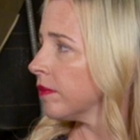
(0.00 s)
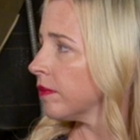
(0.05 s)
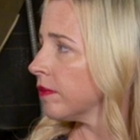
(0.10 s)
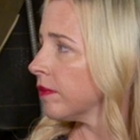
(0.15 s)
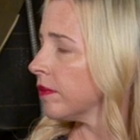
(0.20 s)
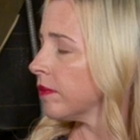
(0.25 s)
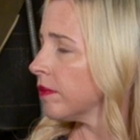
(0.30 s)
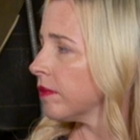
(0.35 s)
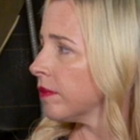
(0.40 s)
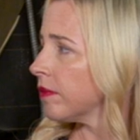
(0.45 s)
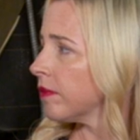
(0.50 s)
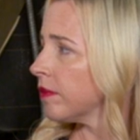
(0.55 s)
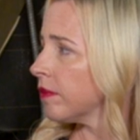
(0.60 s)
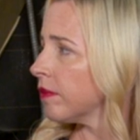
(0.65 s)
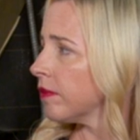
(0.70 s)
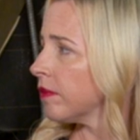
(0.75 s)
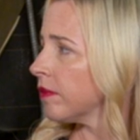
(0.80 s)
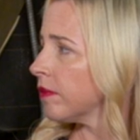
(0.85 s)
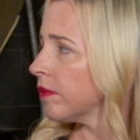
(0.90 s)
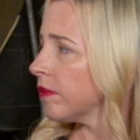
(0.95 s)

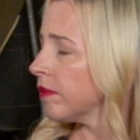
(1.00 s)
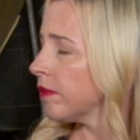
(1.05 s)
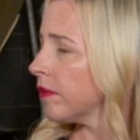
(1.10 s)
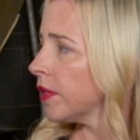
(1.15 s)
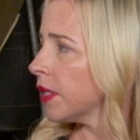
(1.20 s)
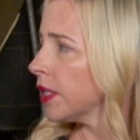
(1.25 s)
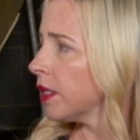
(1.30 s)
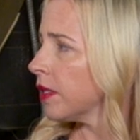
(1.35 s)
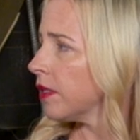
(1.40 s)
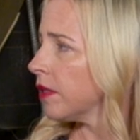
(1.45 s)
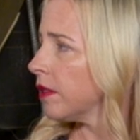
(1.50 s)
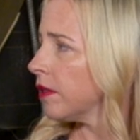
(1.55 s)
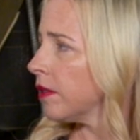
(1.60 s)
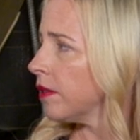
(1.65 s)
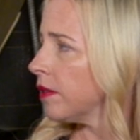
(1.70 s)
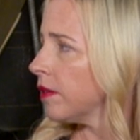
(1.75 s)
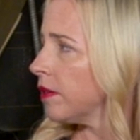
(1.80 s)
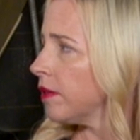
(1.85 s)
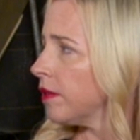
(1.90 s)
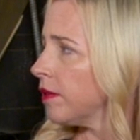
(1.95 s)

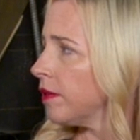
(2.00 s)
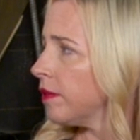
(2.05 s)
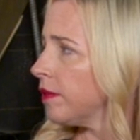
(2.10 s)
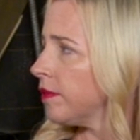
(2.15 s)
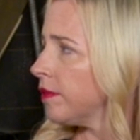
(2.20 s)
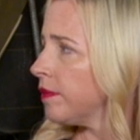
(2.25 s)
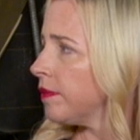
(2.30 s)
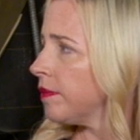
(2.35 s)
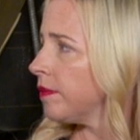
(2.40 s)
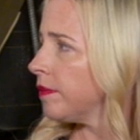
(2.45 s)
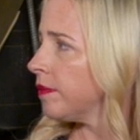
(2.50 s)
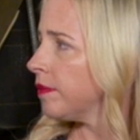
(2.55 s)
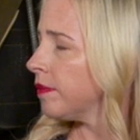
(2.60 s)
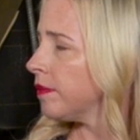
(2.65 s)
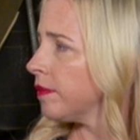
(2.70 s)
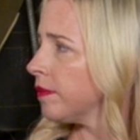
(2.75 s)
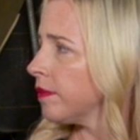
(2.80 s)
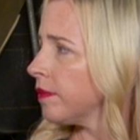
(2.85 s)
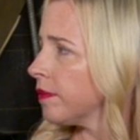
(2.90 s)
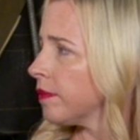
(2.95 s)

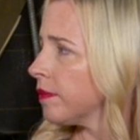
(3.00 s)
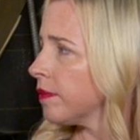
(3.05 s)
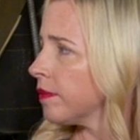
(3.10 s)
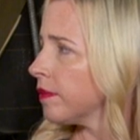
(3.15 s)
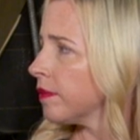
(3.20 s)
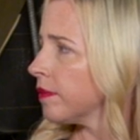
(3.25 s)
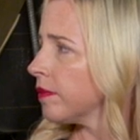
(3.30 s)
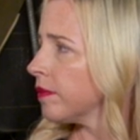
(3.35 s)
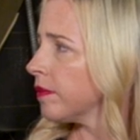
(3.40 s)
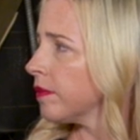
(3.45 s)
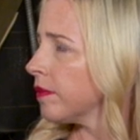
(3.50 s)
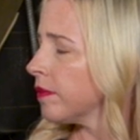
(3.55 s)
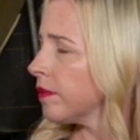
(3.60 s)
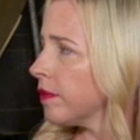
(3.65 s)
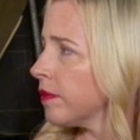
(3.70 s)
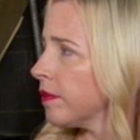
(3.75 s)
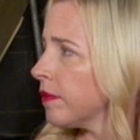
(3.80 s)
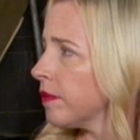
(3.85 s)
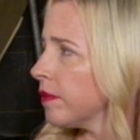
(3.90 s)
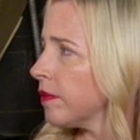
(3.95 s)

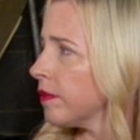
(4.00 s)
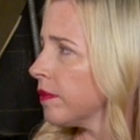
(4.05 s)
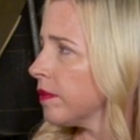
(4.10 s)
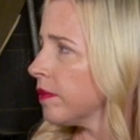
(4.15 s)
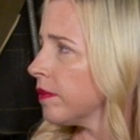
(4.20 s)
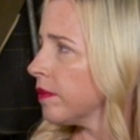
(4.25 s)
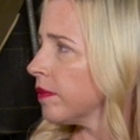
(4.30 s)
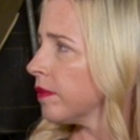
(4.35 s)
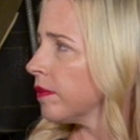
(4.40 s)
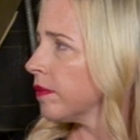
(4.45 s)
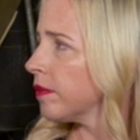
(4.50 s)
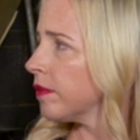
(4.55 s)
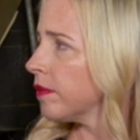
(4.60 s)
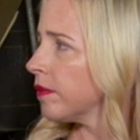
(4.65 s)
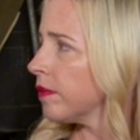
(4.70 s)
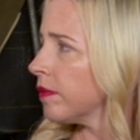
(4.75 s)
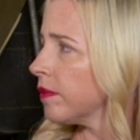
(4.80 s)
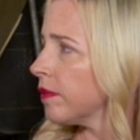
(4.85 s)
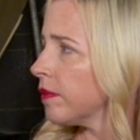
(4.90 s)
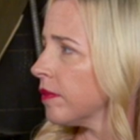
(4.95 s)

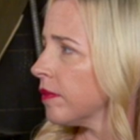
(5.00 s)
No words are spoken by the person on screen.